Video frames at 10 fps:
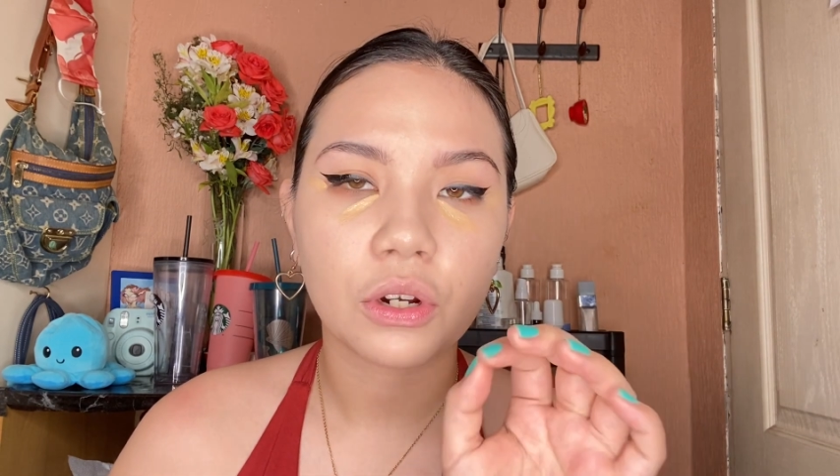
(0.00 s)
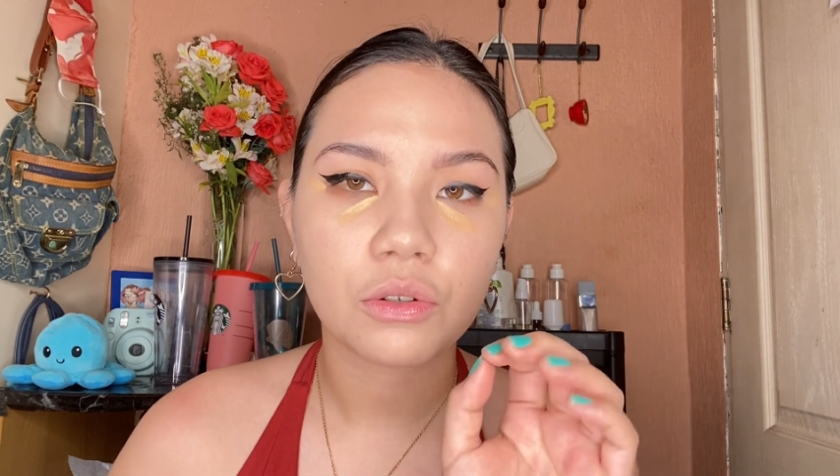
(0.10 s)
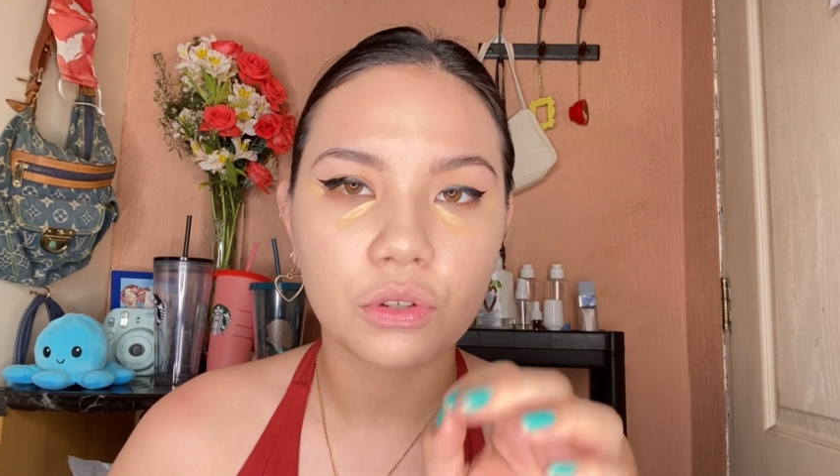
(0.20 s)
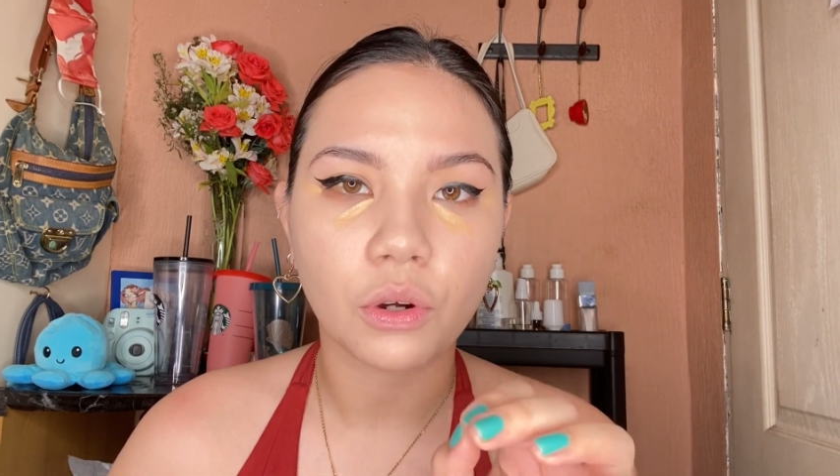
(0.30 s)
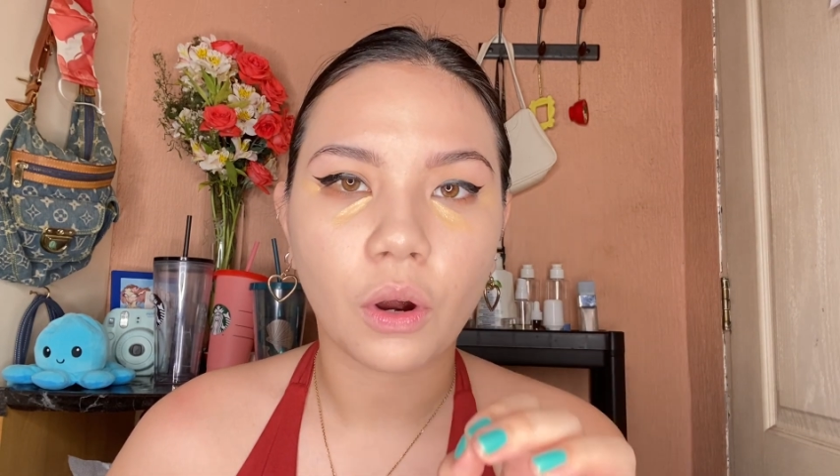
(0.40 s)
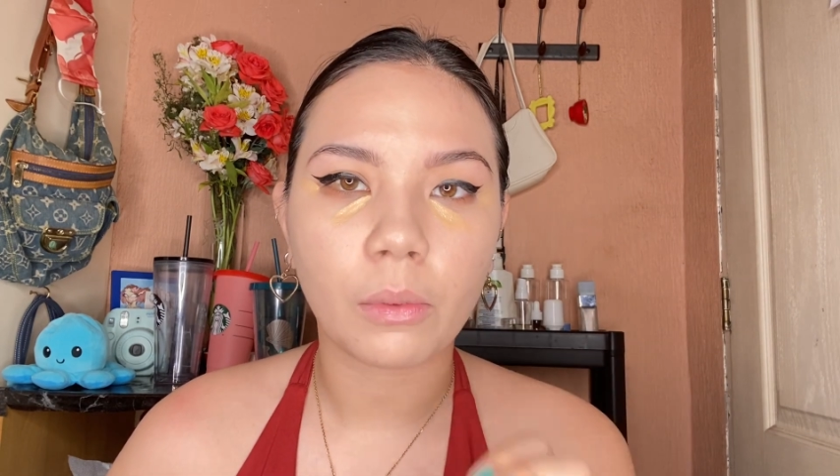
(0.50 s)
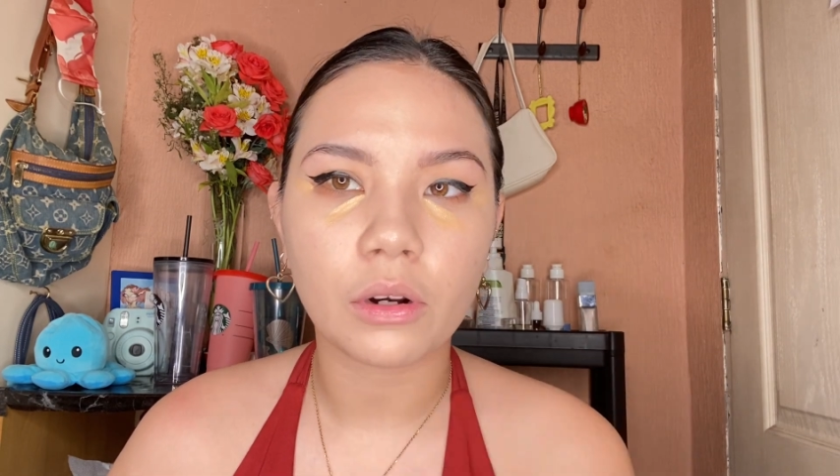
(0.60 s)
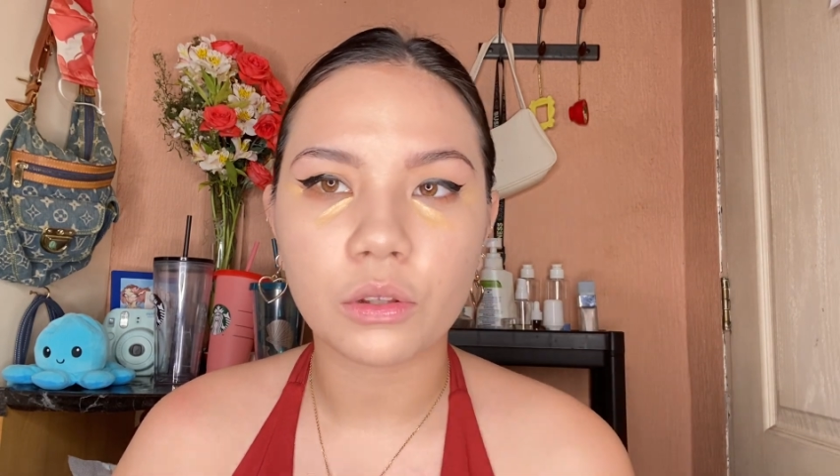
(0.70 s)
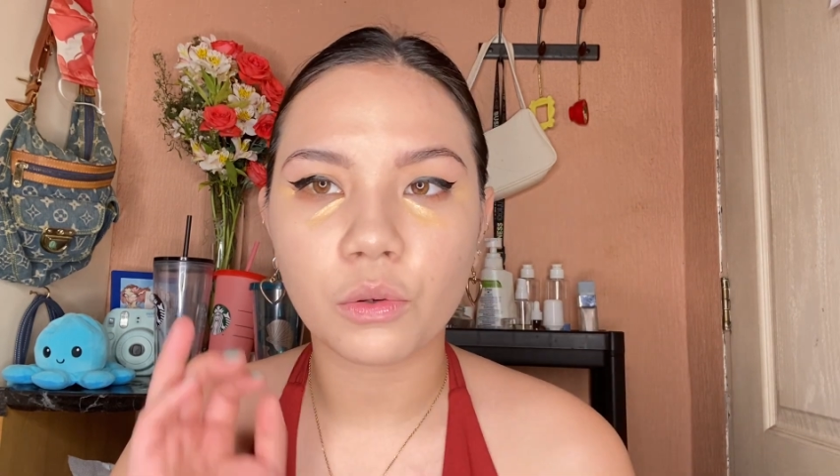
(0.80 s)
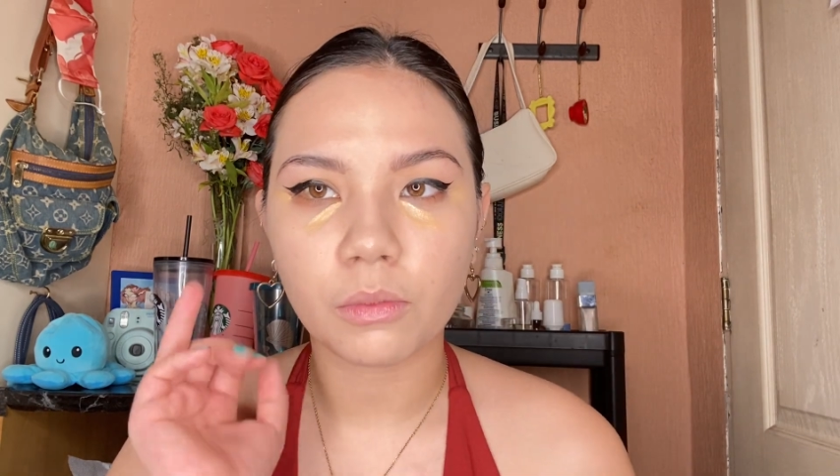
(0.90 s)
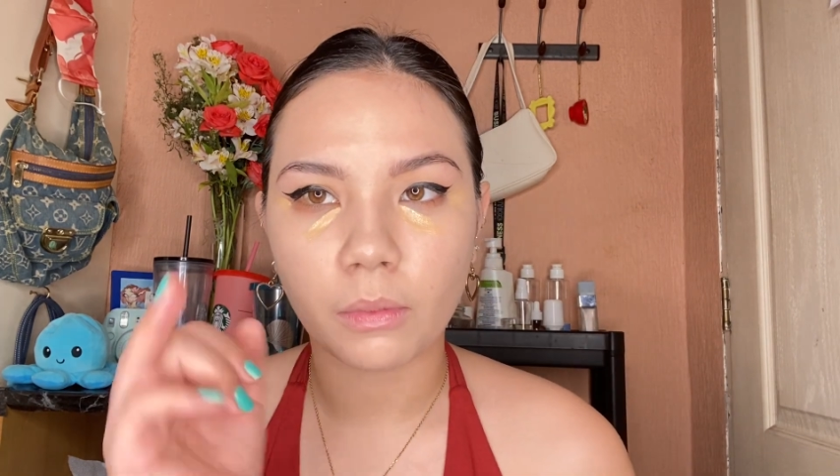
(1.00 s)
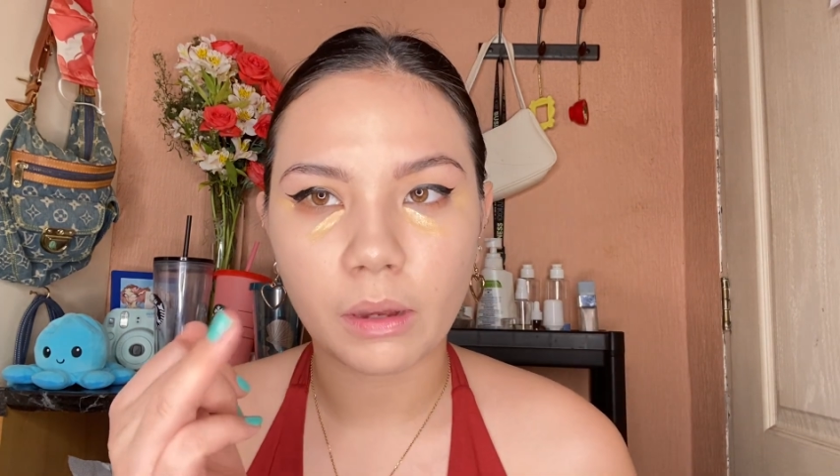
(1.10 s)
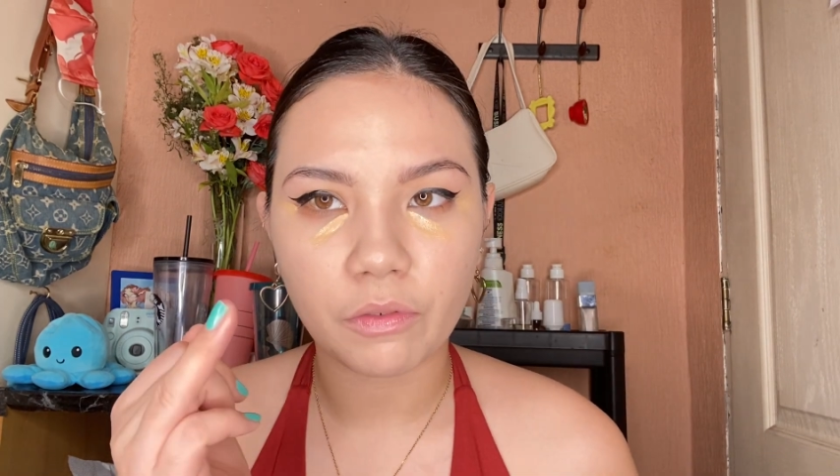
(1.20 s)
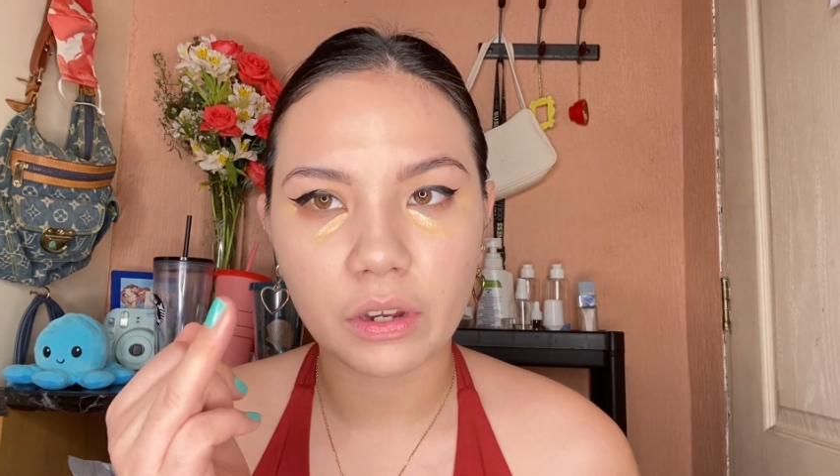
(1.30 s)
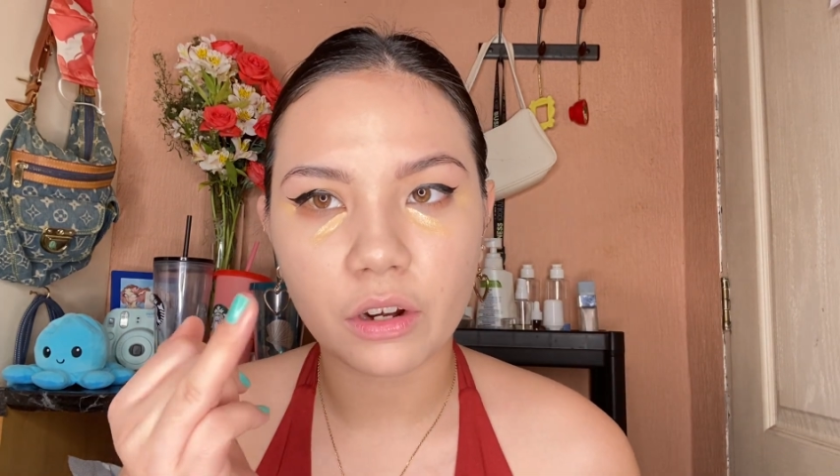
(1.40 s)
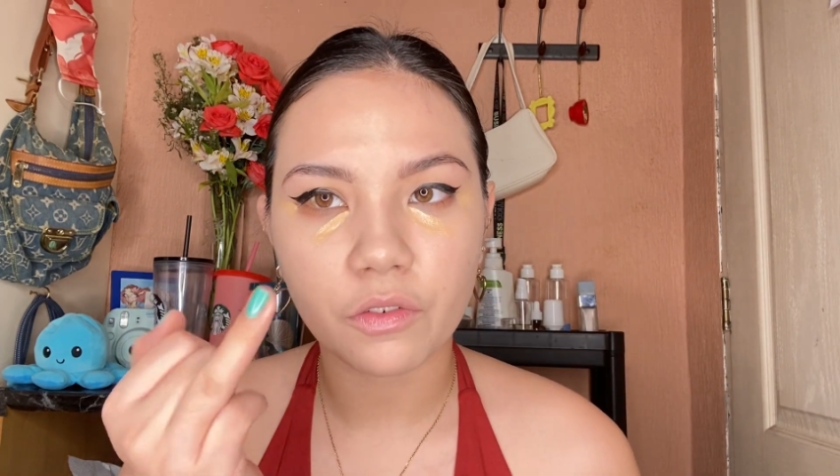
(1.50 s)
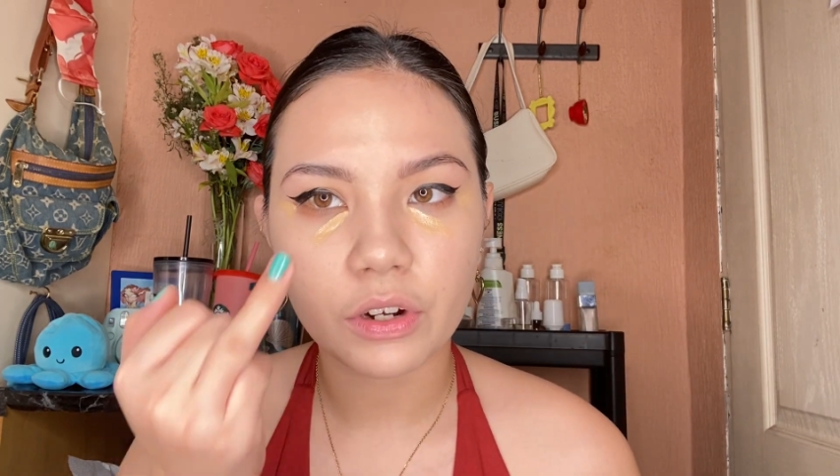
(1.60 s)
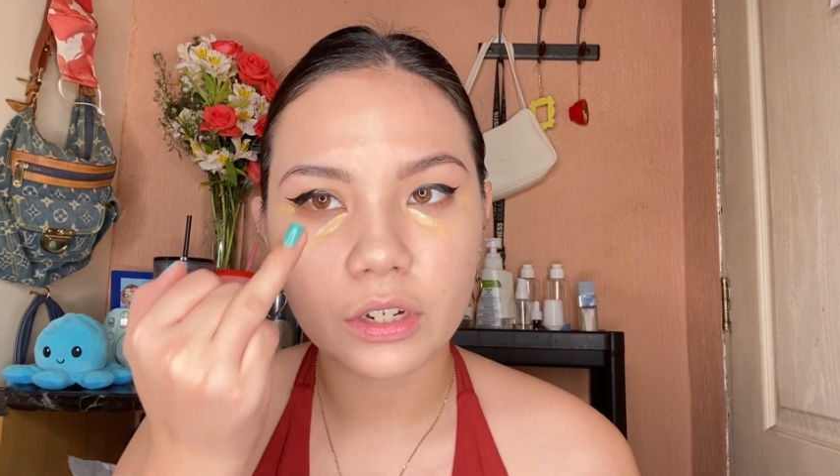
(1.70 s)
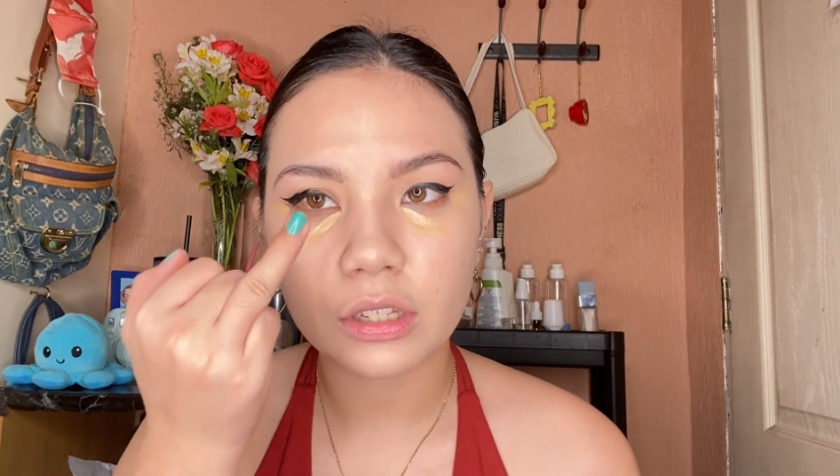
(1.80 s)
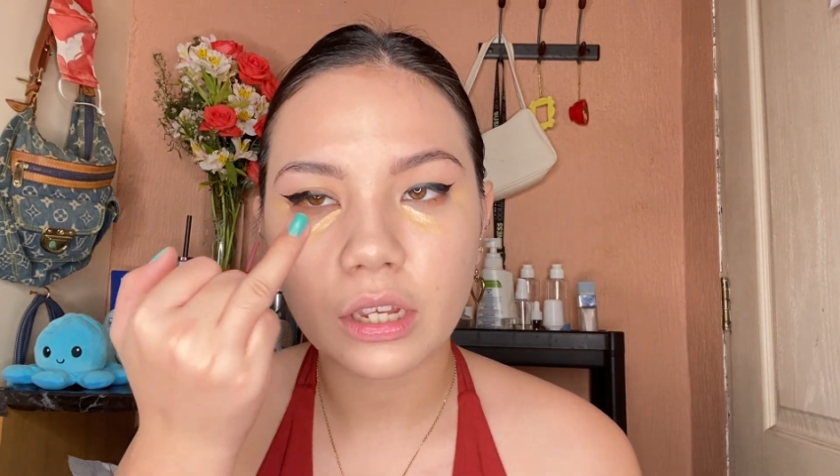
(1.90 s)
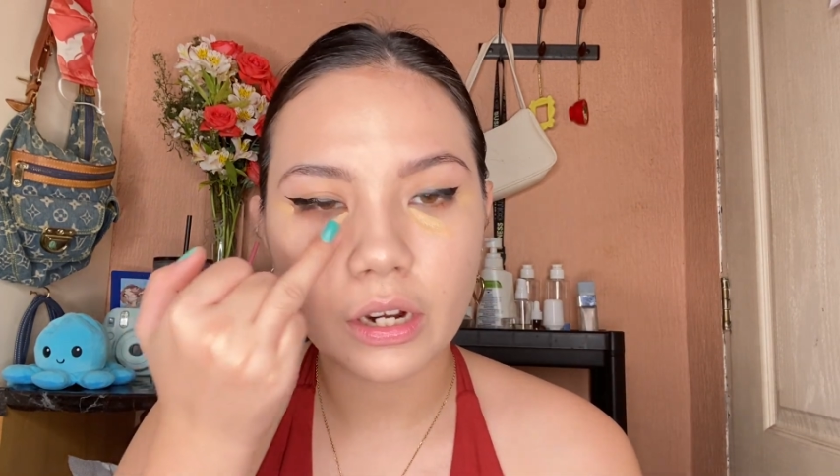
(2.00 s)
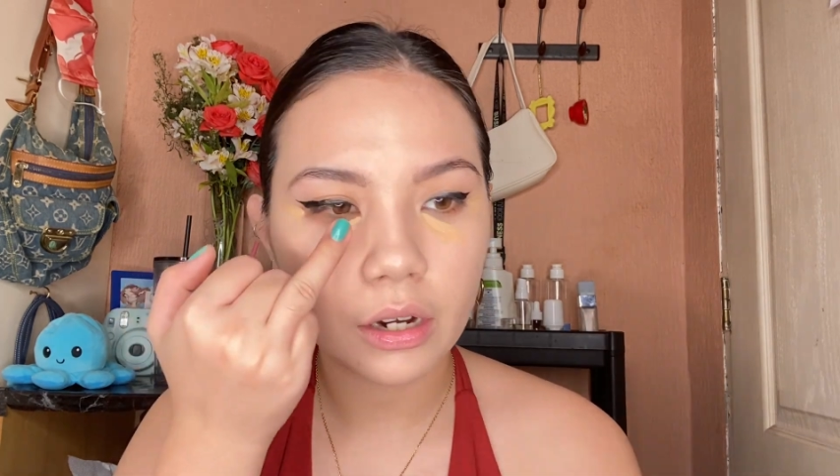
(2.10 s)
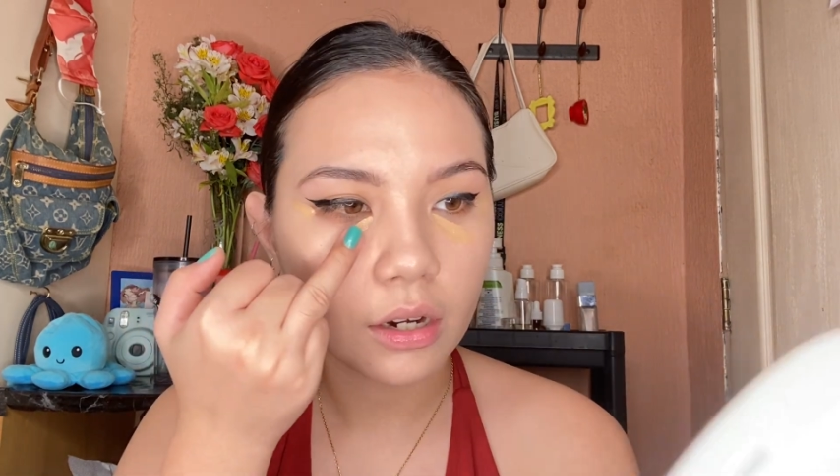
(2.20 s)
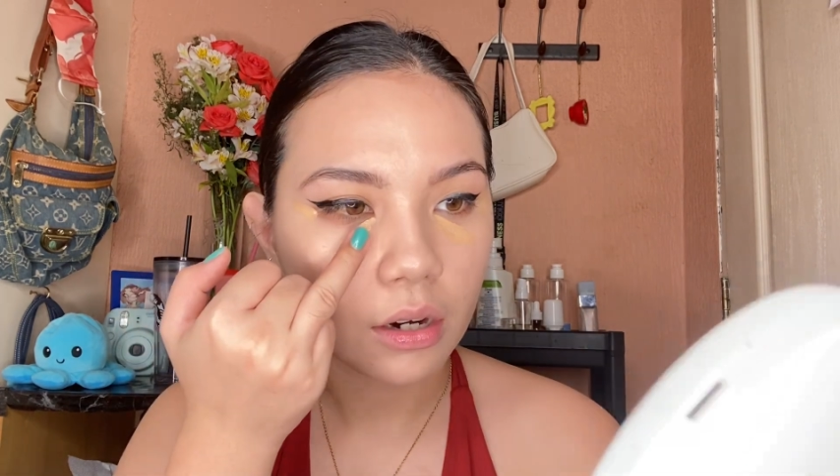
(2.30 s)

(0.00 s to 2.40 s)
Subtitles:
So I'm gonna do my finger first here.